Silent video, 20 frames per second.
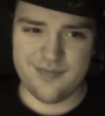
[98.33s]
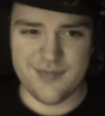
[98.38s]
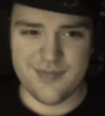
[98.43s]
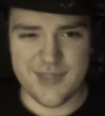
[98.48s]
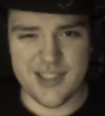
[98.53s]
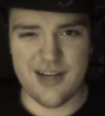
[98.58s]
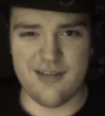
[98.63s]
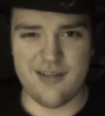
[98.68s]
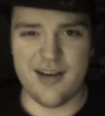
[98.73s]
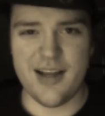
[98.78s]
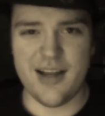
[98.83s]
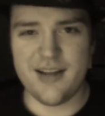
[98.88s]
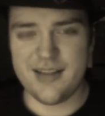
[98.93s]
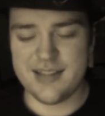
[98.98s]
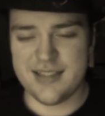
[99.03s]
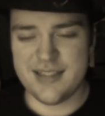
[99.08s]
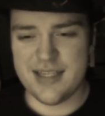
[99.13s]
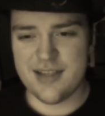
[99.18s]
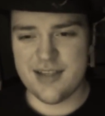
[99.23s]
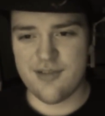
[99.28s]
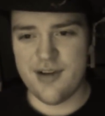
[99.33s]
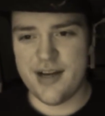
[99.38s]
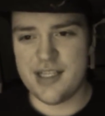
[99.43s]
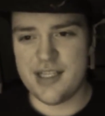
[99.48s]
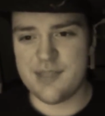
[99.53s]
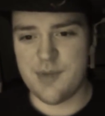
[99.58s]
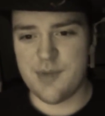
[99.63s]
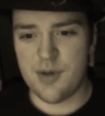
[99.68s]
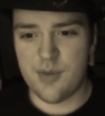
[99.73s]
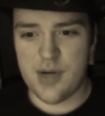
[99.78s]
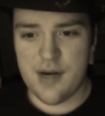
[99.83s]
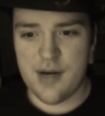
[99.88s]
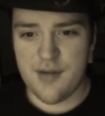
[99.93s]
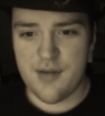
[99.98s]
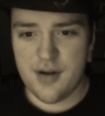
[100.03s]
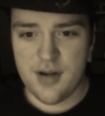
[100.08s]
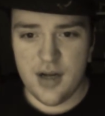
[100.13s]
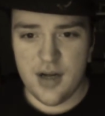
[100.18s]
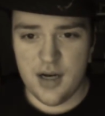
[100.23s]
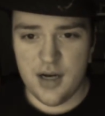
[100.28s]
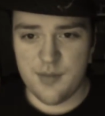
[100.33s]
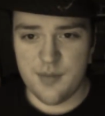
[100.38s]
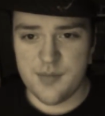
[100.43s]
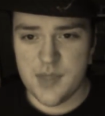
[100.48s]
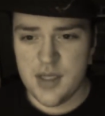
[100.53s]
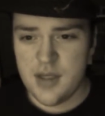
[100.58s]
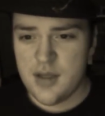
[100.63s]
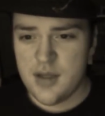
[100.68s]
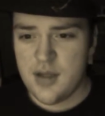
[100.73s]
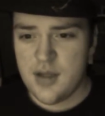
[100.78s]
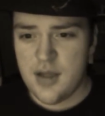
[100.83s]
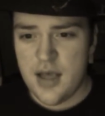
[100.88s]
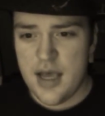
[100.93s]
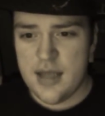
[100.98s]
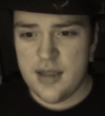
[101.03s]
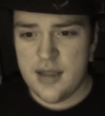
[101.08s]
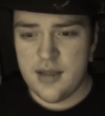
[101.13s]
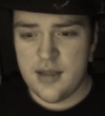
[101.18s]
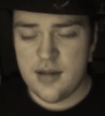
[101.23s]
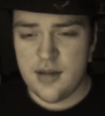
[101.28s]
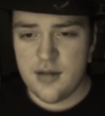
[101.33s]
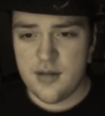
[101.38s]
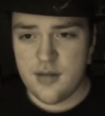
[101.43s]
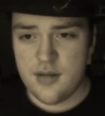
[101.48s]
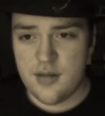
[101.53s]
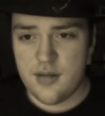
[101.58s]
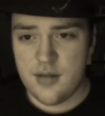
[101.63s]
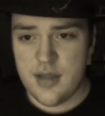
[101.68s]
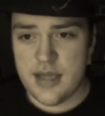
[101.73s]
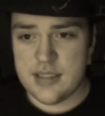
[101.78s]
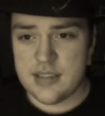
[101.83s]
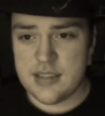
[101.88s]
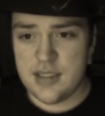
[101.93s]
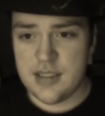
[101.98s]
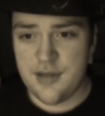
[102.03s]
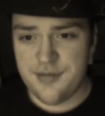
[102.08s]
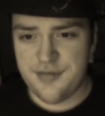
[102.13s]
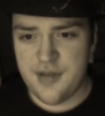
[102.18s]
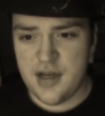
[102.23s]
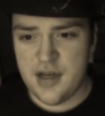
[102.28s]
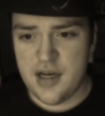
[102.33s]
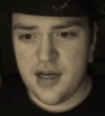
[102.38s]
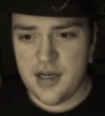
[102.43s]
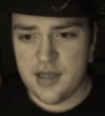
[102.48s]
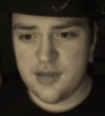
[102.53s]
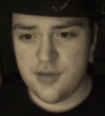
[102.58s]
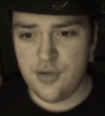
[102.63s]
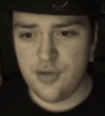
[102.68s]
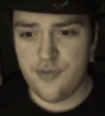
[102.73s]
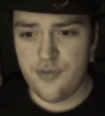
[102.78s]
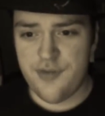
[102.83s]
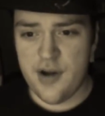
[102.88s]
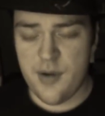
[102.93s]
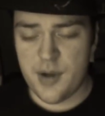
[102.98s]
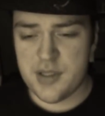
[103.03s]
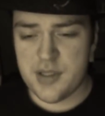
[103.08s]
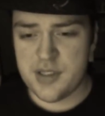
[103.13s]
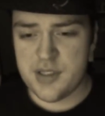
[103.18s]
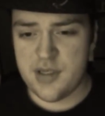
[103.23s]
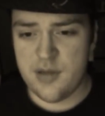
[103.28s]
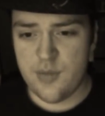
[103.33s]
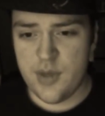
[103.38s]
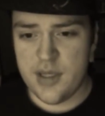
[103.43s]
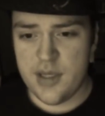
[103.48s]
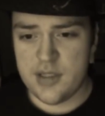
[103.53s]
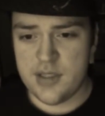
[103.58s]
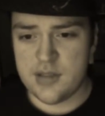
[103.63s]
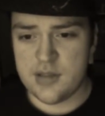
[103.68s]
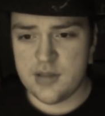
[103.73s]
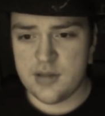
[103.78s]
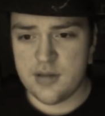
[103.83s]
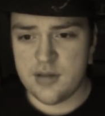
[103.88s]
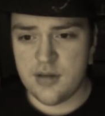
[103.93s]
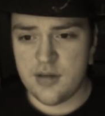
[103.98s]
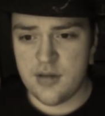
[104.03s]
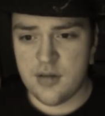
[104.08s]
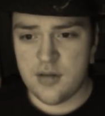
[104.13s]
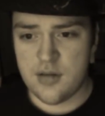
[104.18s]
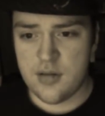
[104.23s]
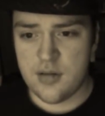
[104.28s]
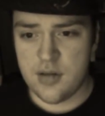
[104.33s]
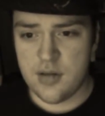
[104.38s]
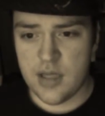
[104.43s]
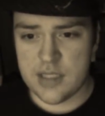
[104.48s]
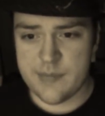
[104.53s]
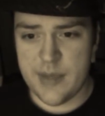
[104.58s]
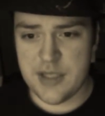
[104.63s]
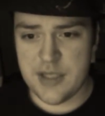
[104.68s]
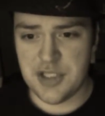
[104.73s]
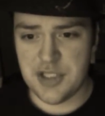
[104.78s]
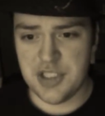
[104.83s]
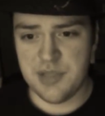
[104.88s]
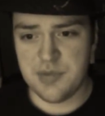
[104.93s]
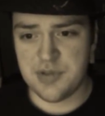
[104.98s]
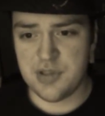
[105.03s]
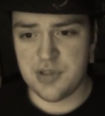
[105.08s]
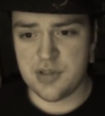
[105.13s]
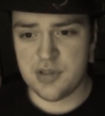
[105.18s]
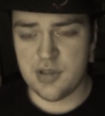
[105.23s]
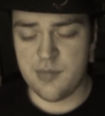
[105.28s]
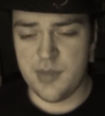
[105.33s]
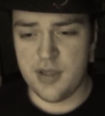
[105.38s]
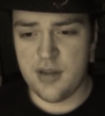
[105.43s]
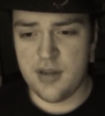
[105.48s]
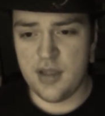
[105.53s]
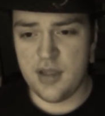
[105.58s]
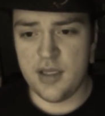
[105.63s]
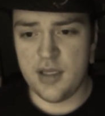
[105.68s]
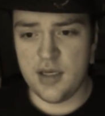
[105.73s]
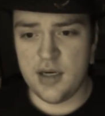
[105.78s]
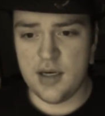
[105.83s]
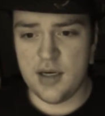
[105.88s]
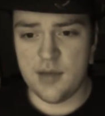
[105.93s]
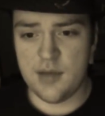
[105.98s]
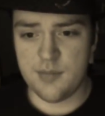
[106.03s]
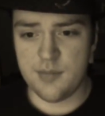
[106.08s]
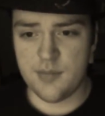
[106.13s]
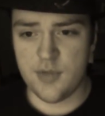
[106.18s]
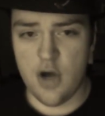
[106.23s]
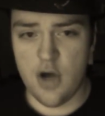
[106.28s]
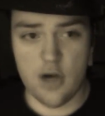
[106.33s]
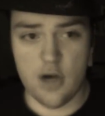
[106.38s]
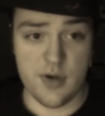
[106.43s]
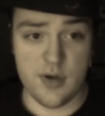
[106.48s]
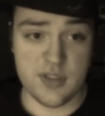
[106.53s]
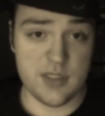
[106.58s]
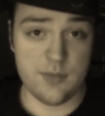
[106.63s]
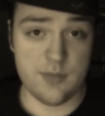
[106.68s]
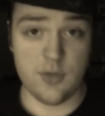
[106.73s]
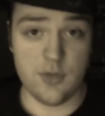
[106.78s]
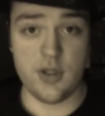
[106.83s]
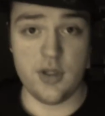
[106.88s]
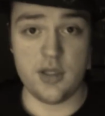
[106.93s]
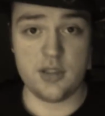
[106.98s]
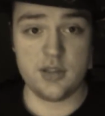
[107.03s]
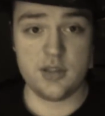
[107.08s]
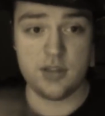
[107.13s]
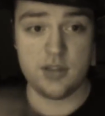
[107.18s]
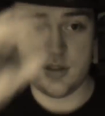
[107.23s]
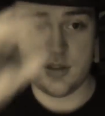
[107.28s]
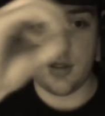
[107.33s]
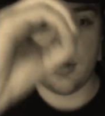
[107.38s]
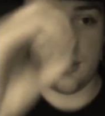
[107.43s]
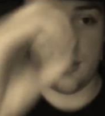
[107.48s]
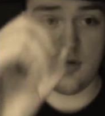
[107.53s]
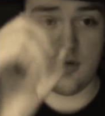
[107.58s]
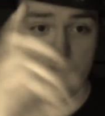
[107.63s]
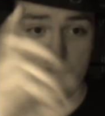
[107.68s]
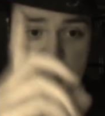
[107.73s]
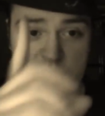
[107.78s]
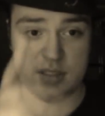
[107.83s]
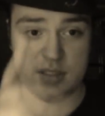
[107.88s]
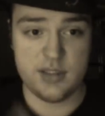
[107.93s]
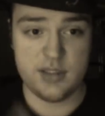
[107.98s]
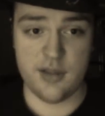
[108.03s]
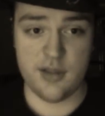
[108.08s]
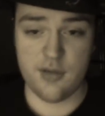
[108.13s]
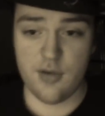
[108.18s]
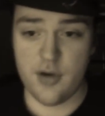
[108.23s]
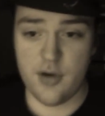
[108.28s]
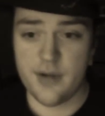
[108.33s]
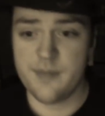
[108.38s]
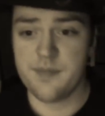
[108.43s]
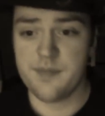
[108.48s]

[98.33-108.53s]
alright. It's not the greatest, but whatever. And then that's if new Phyrexia wins. The expansion symbol is just going to be the Yawgmoth symbol, the circle with a stick through it.